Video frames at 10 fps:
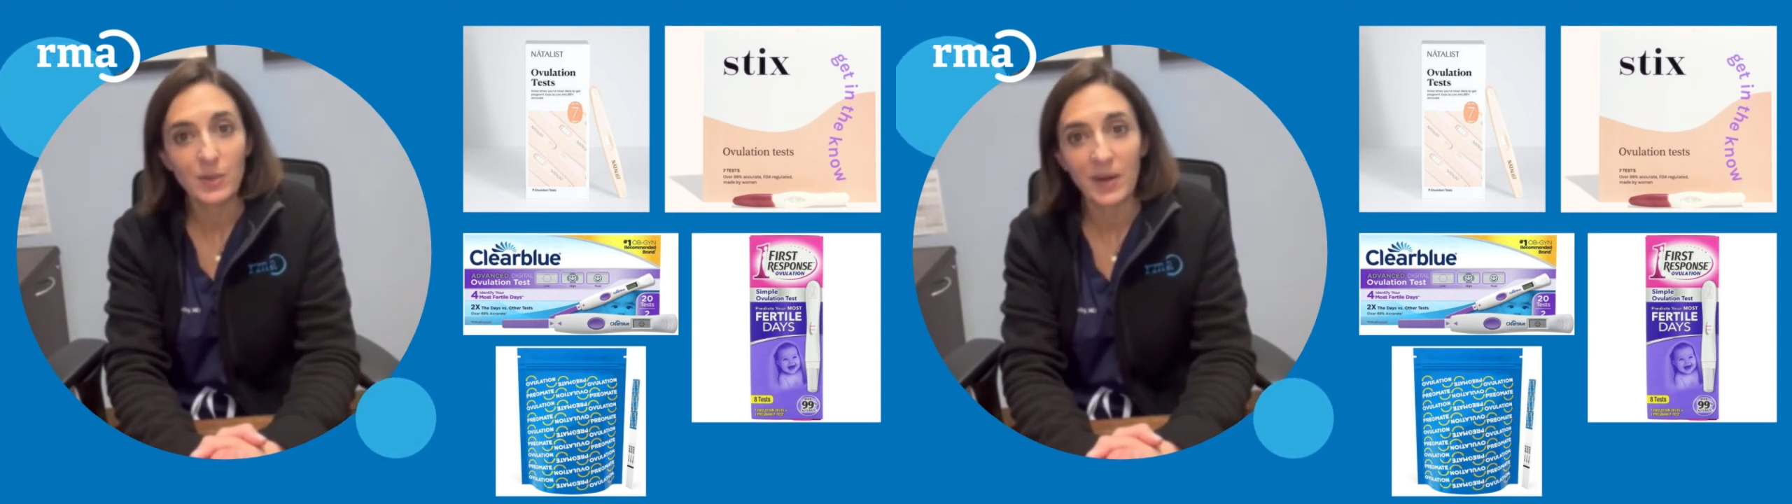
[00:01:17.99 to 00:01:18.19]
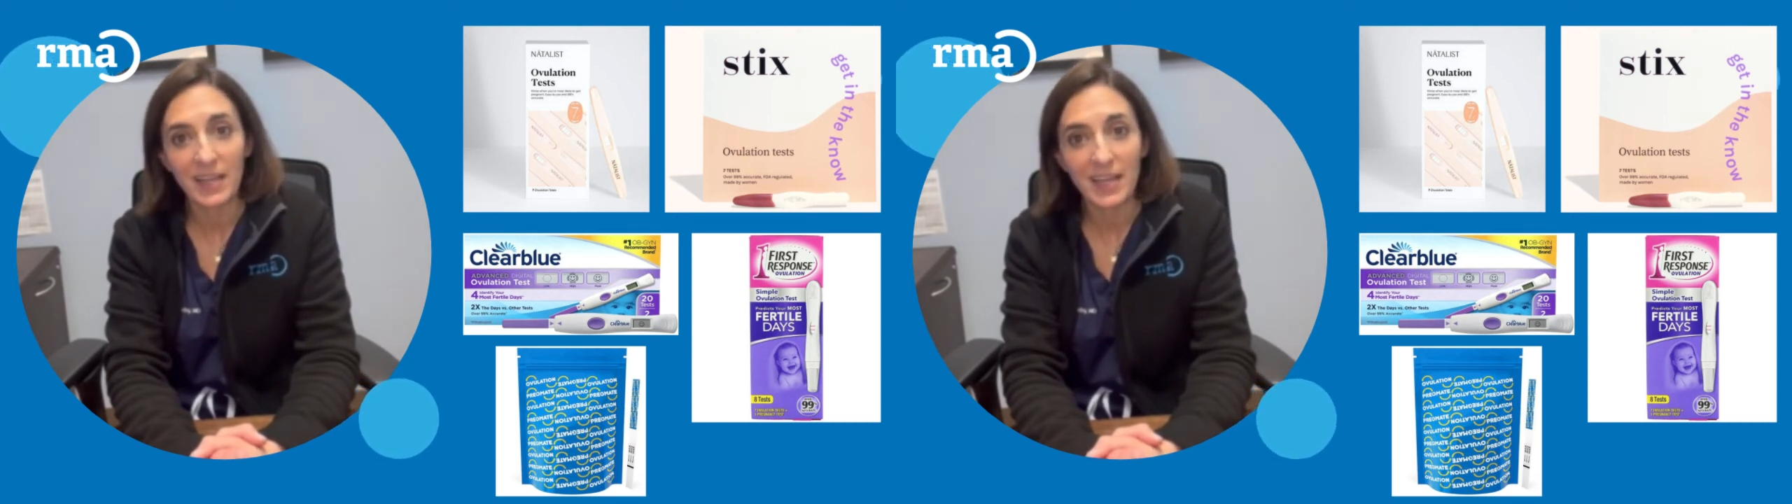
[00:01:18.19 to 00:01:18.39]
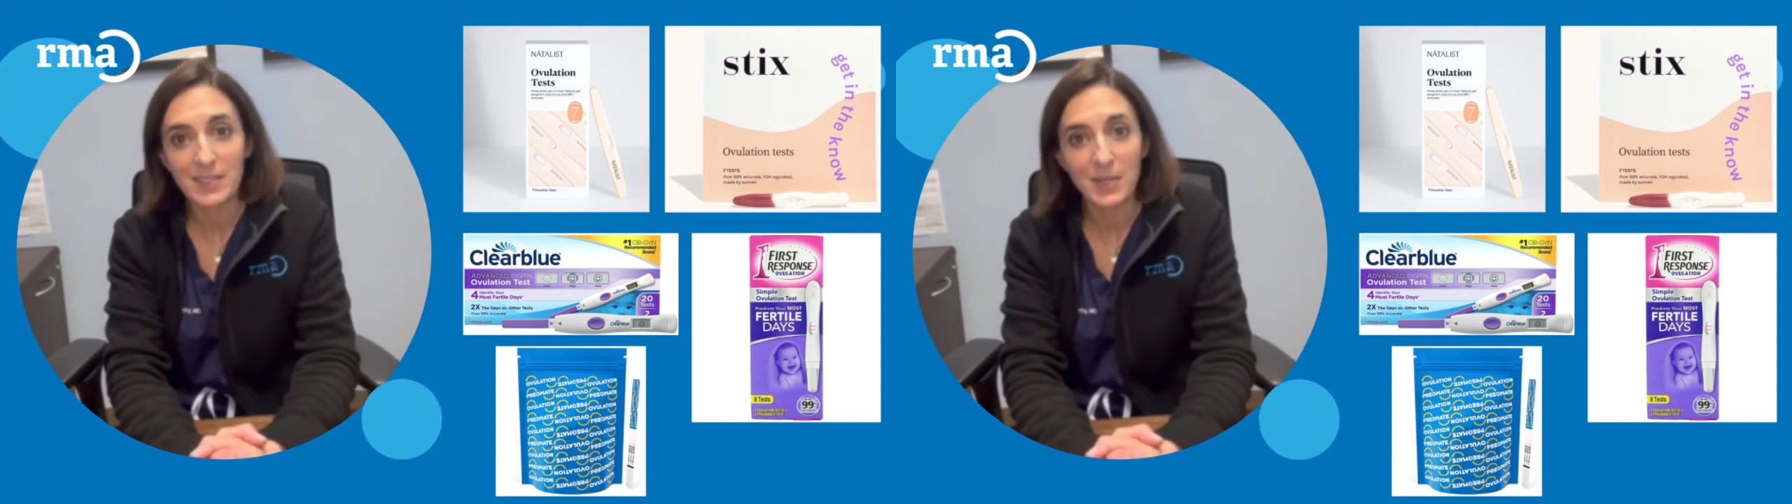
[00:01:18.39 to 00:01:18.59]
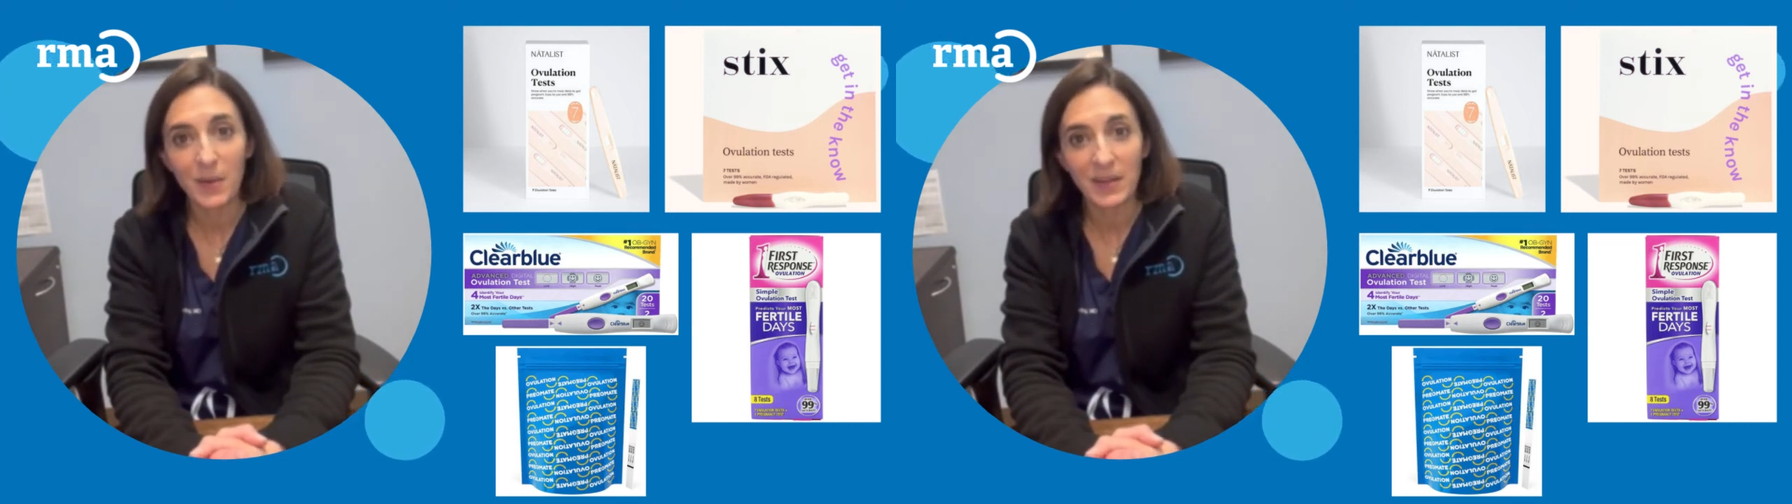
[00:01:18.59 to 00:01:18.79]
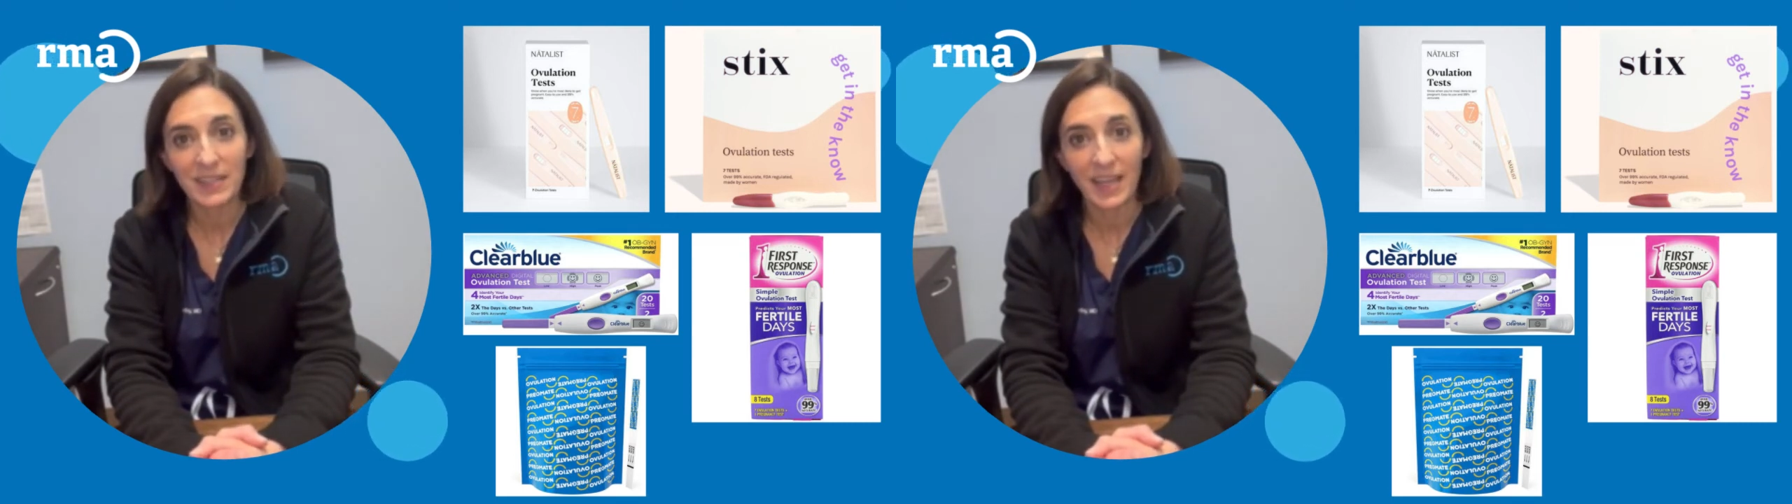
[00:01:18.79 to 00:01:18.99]
or a yes
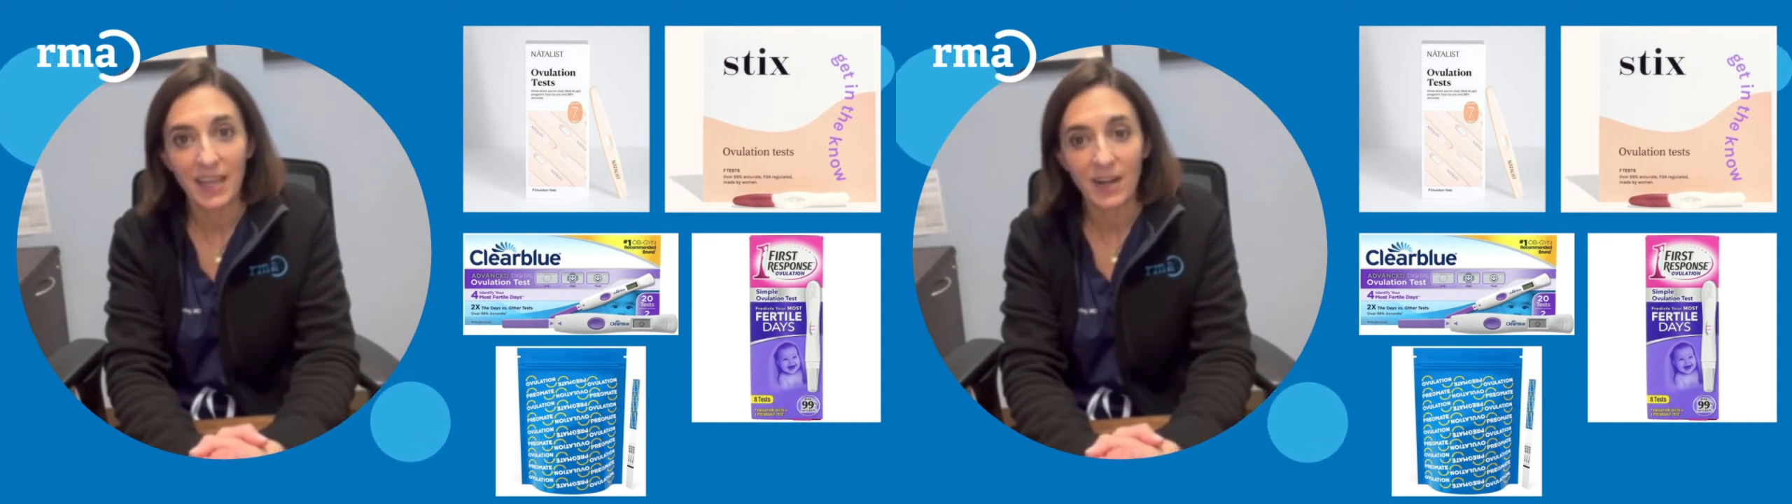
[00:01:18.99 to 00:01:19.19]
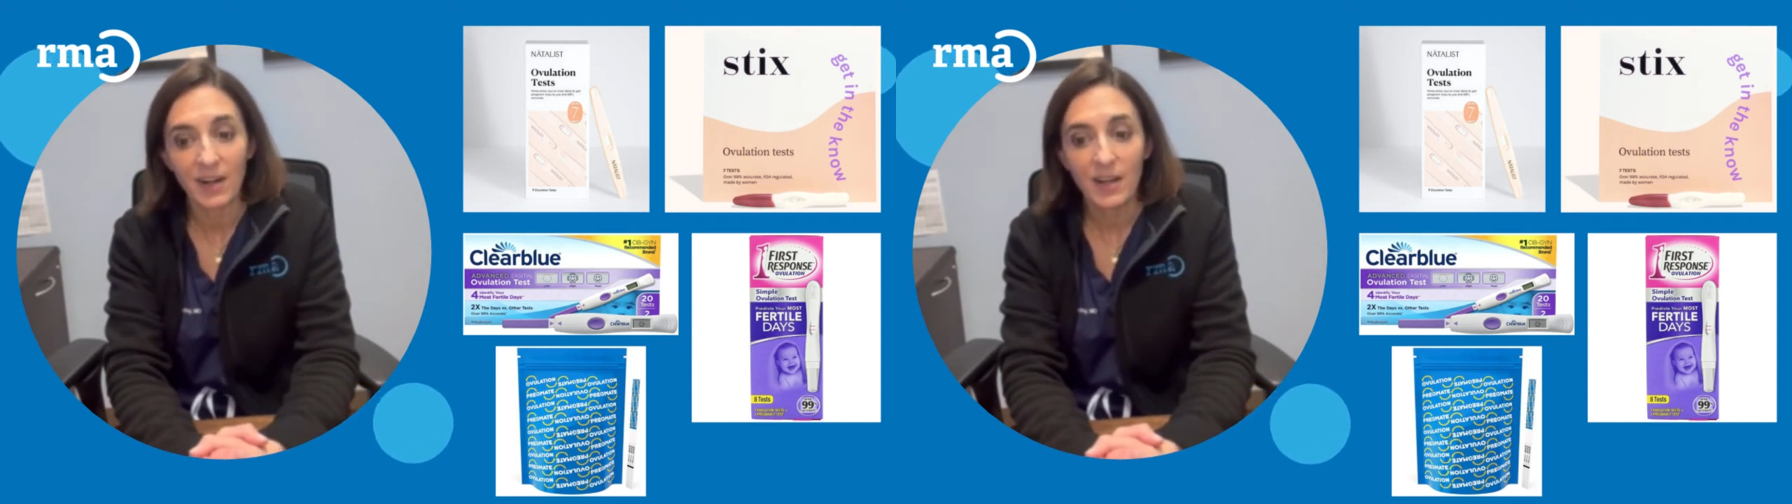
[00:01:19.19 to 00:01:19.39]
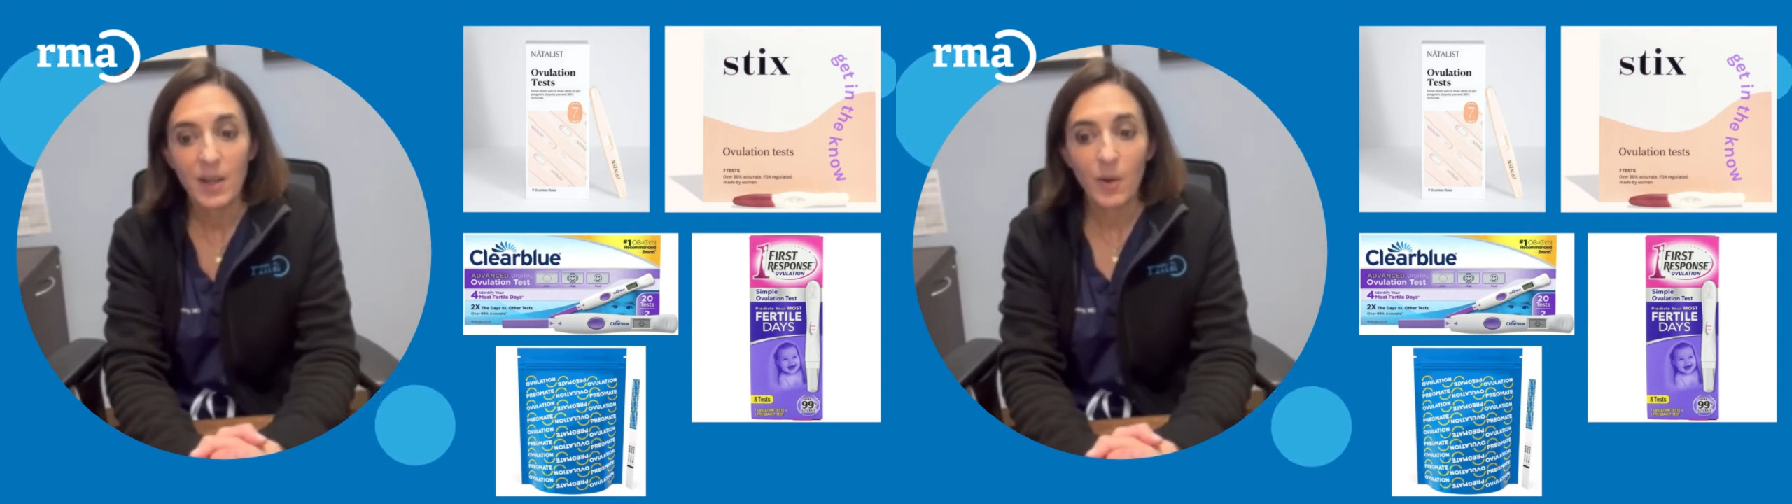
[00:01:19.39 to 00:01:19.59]
no indicator